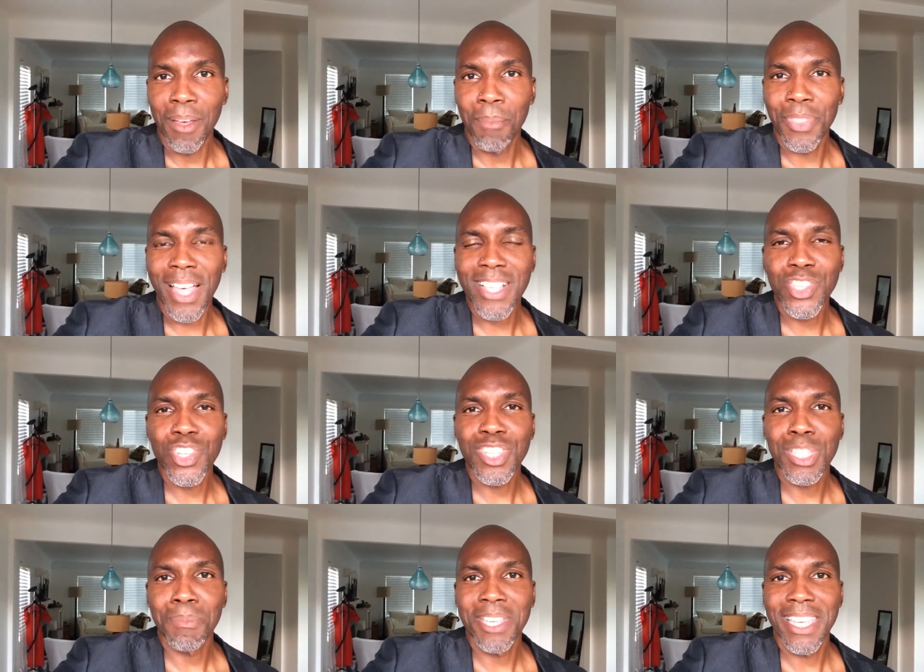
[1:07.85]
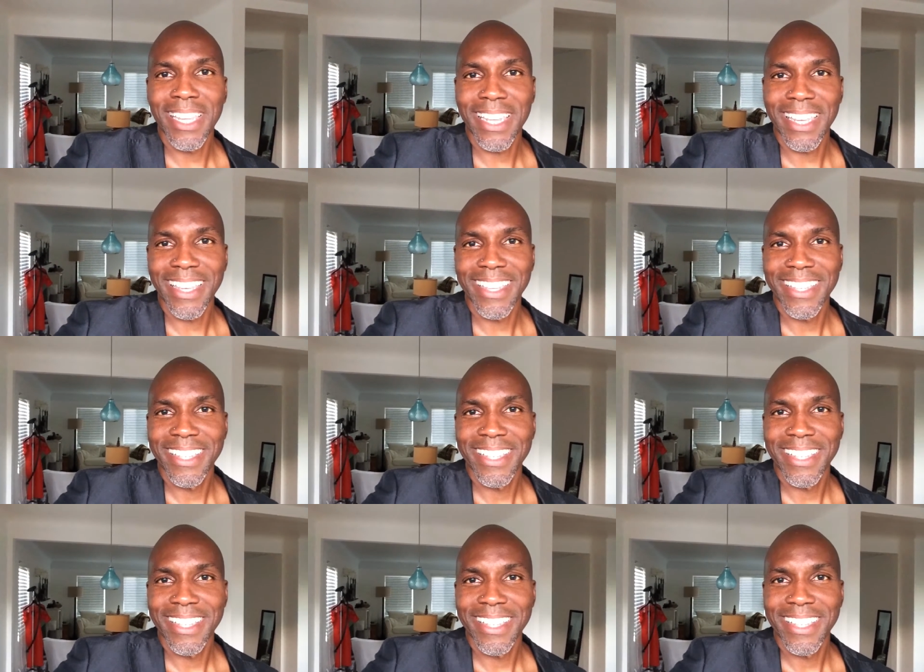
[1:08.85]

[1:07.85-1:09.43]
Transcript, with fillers: But that's just the beginning.